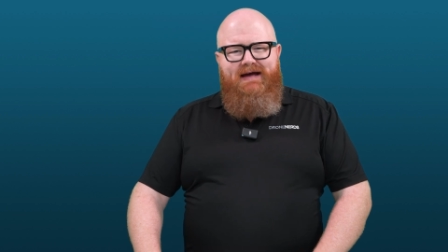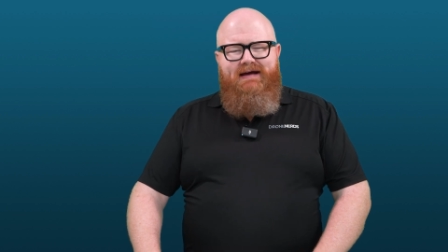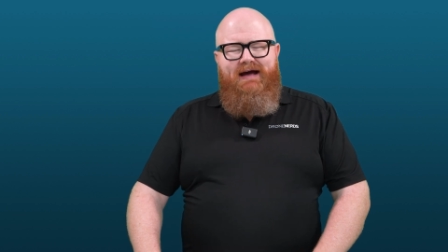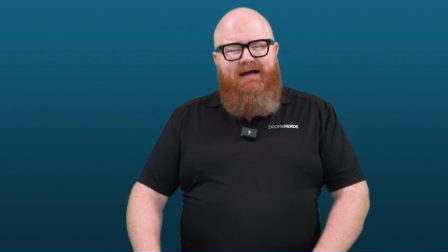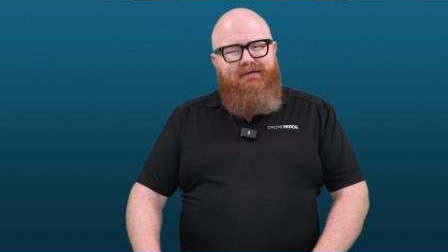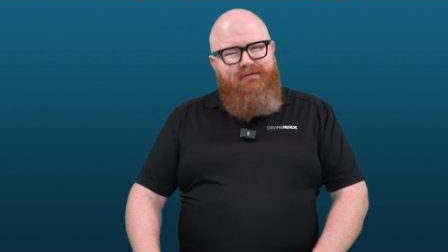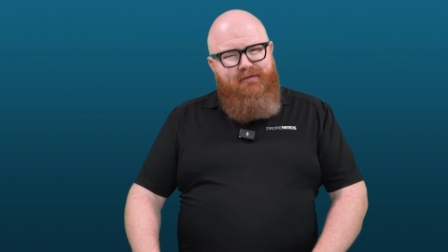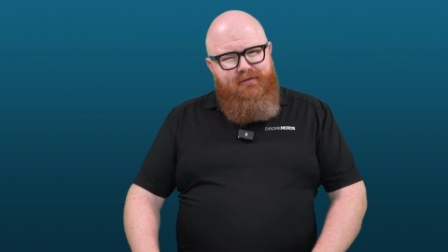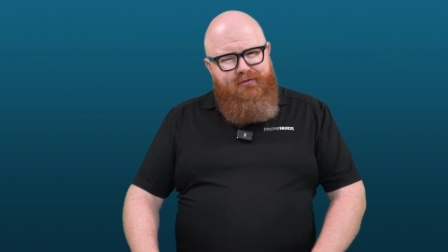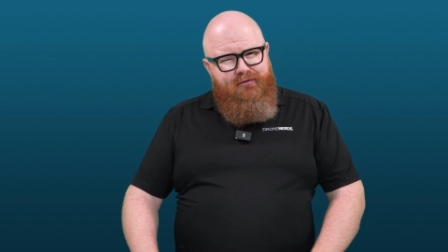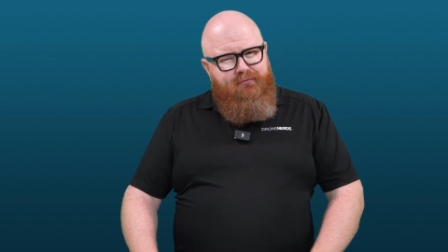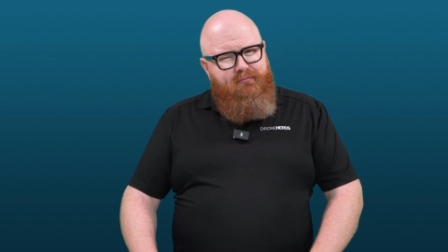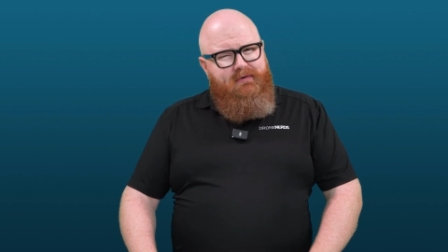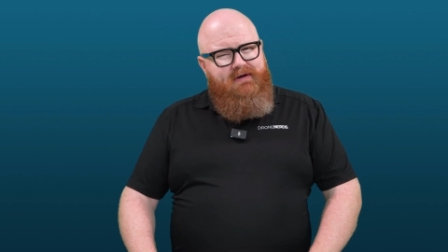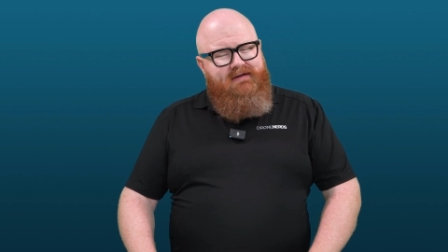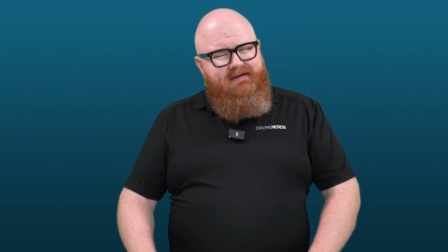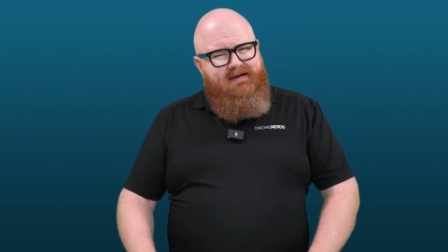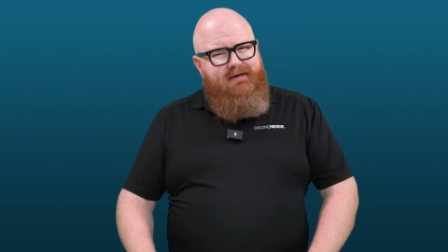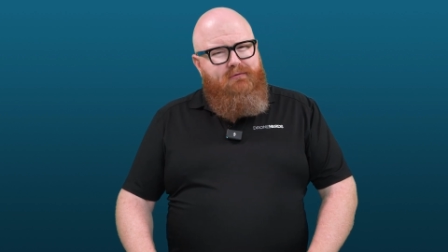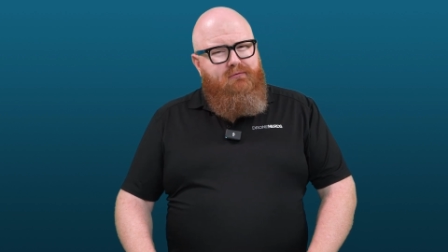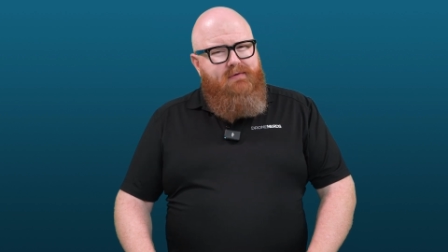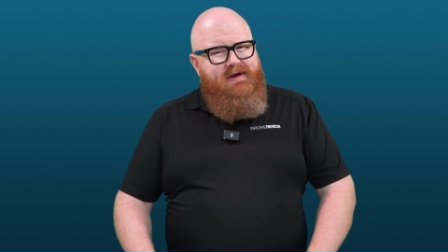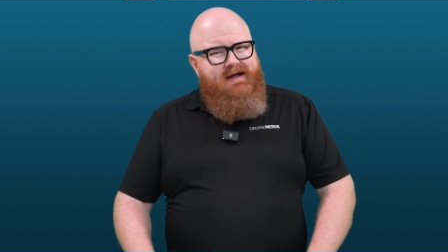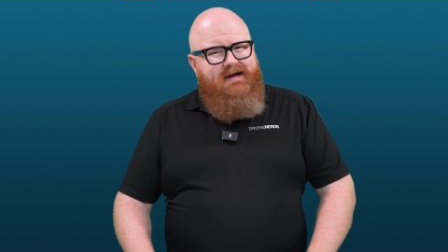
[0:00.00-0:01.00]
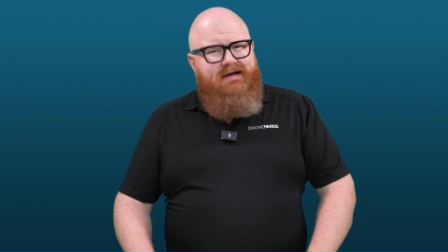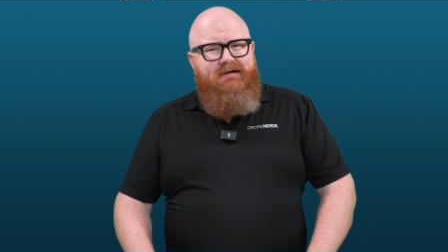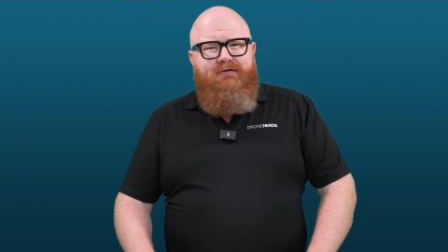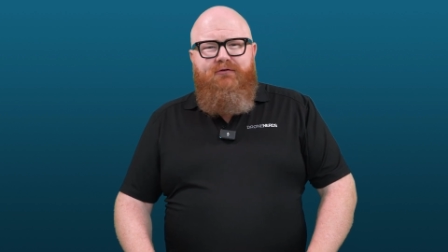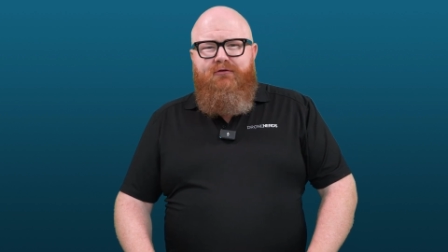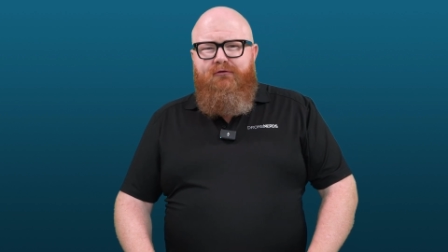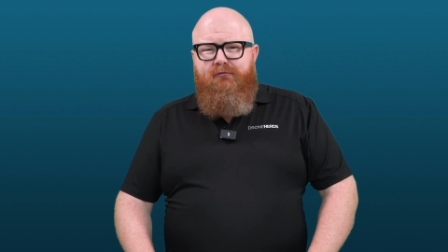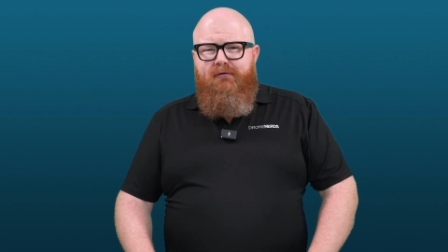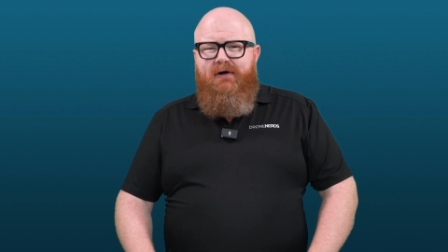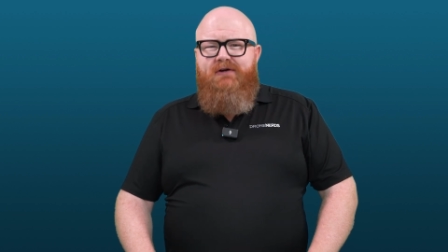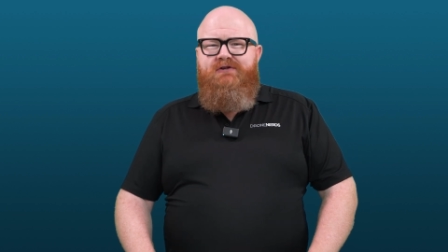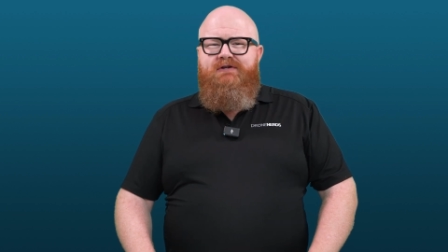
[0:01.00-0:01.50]
and 3D
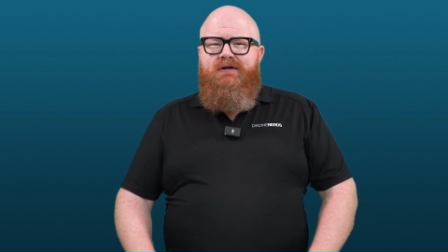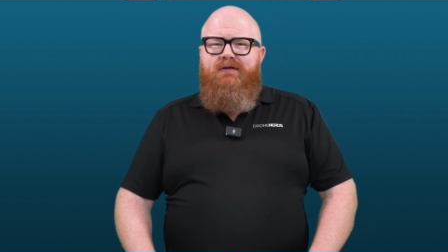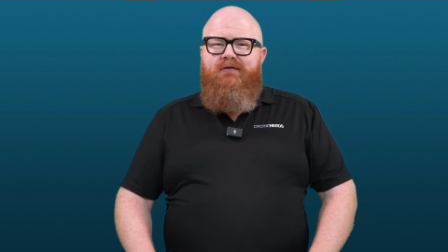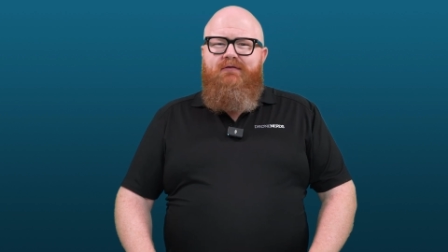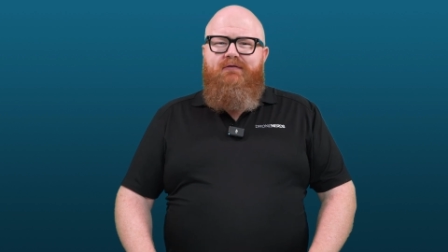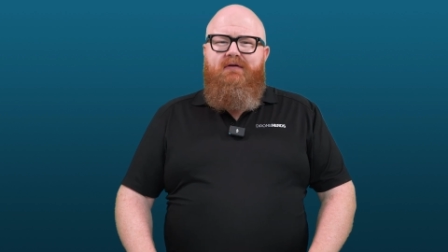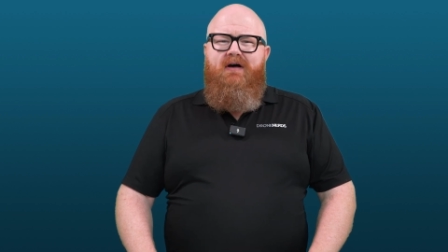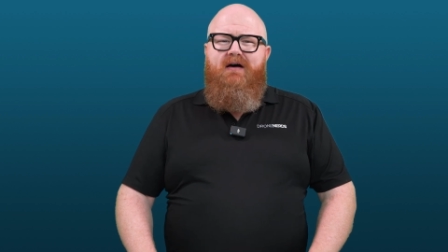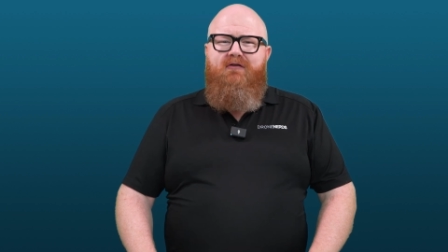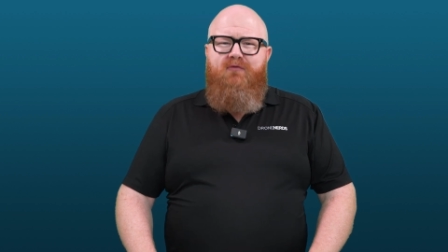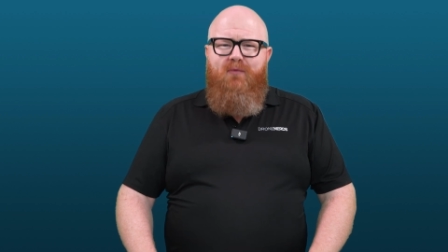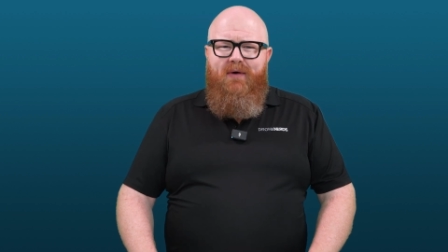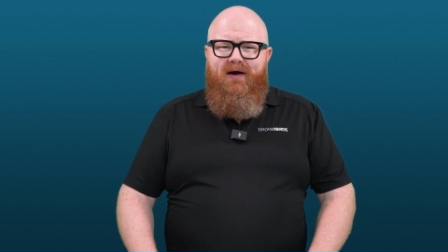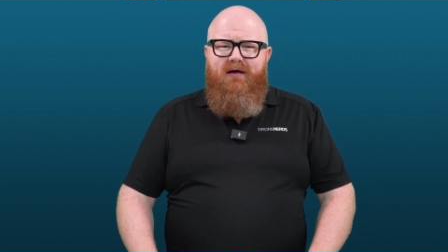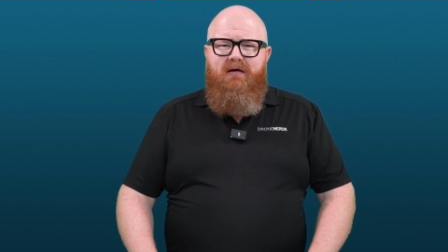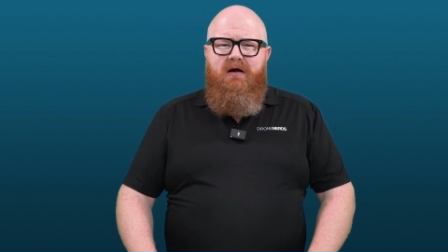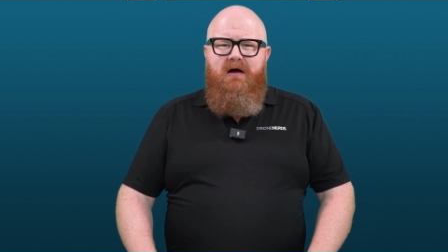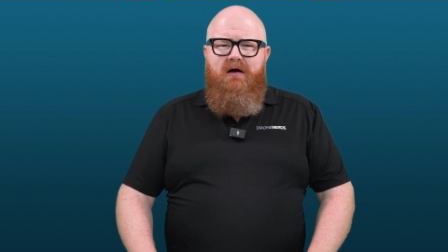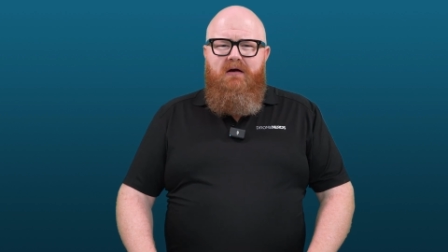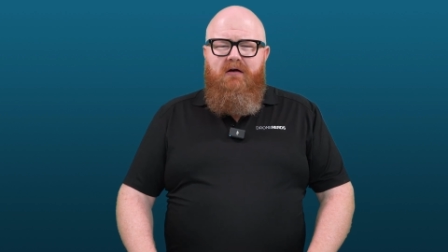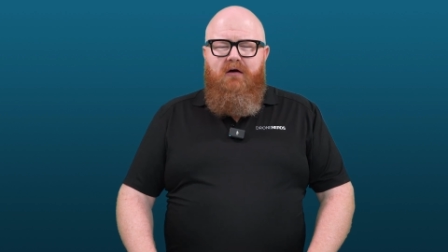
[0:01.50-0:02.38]
reconstruction software